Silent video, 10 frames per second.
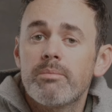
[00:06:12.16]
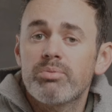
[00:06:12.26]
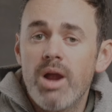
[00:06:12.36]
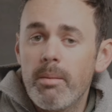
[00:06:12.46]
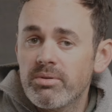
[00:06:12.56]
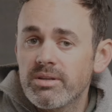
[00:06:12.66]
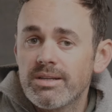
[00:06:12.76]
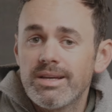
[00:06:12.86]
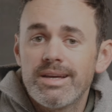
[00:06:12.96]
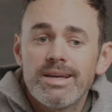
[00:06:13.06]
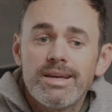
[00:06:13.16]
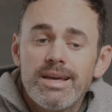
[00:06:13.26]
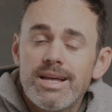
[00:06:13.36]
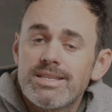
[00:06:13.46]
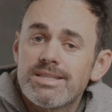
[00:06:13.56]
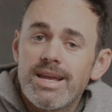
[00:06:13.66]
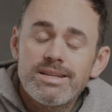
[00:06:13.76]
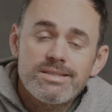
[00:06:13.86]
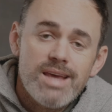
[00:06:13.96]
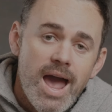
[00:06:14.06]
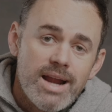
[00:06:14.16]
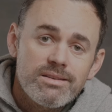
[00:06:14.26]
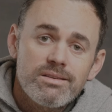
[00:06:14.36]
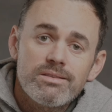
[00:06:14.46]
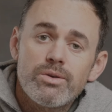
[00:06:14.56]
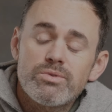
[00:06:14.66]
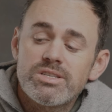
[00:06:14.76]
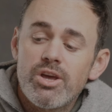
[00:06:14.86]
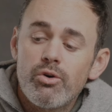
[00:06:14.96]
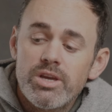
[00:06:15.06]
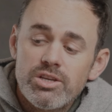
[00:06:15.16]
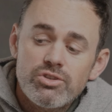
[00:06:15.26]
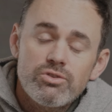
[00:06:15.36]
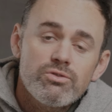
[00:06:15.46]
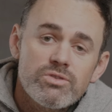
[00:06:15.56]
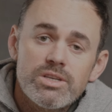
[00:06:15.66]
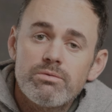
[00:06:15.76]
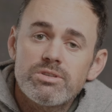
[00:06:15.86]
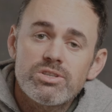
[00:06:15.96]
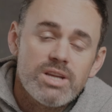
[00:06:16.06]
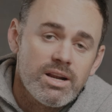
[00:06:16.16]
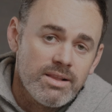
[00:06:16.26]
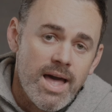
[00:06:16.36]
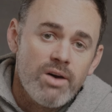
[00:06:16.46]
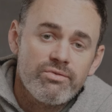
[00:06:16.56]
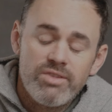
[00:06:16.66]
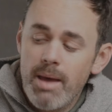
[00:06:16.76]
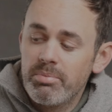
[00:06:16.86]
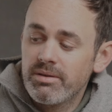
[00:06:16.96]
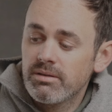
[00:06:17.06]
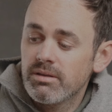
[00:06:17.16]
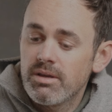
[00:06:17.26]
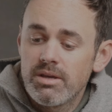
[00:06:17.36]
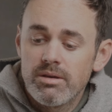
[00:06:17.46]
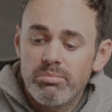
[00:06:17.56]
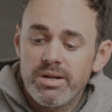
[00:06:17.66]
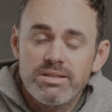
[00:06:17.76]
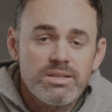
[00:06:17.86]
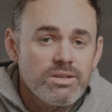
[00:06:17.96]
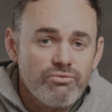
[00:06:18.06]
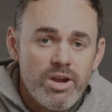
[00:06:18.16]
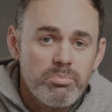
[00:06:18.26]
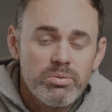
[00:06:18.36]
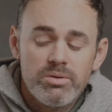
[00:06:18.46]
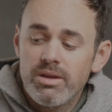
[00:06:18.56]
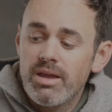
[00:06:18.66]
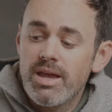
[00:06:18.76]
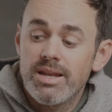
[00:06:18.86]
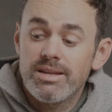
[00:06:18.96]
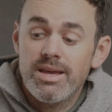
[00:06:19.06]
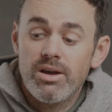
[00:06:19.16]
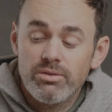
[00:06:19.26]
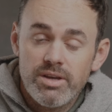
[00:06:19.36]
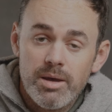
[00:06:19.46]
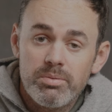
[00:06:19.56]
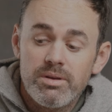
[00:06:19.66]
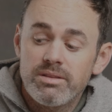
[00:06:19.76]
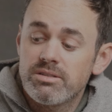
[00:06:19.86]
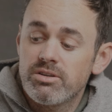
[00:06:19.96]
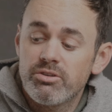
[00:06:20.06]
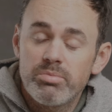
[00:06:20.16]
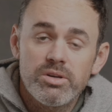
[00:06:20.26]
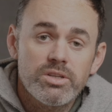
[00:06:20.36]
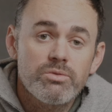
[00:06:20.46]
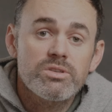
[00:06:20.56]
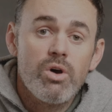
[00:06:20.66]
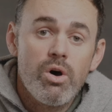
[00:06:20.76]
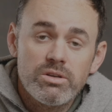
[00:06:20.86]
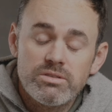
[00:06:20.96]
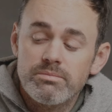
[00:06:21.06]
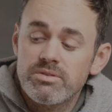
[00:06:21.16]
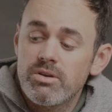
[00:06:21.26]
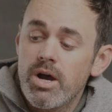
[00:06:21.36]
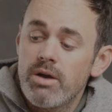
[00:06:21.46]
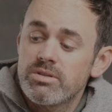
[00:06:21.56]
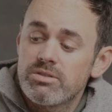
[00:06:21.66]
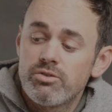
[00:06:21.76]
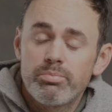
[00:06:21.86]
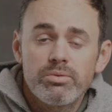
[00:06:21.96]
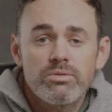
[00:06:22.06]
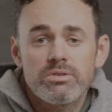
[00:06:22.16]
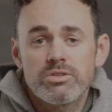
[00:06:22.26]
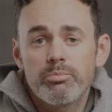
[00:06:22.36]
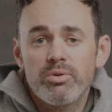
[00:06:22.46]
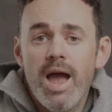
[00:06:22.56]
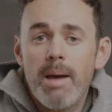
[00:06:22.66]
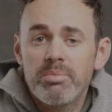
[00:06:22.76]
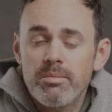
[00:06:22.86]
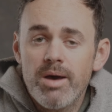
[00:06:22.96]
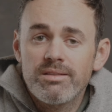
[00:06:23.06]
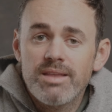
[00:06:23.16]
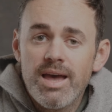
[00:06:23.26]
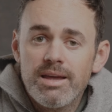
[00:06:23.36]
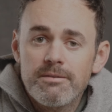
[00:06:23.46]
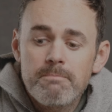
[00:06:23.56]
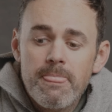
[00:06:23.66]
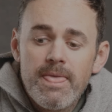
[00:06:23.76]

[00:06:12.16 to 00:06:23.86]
it up properly, it stayed intact. There was no issues. It was just kind of loud flapping, but it didn't rip and it held up, and the durability was awesome. So I was super, super happy about that.